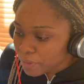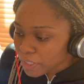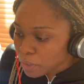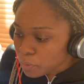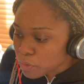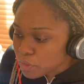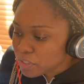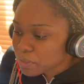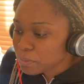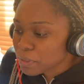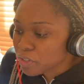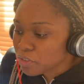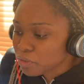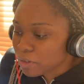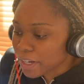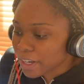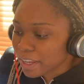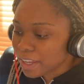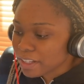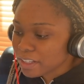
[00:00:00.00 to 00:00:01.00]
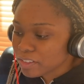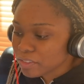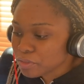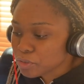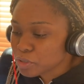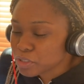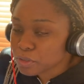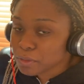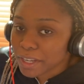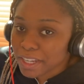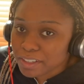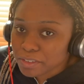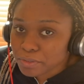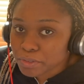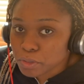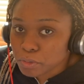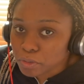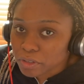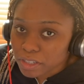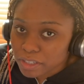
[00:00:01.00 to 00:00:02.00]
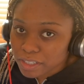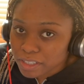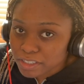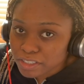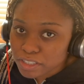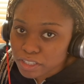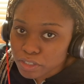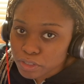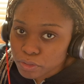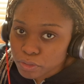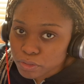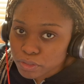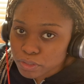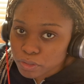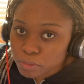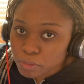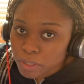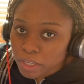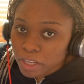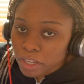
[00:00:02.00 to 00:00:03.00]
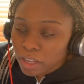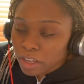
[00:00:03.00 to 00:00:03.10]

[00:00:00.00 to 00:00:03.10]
which has been great and I've also had a few other things to do so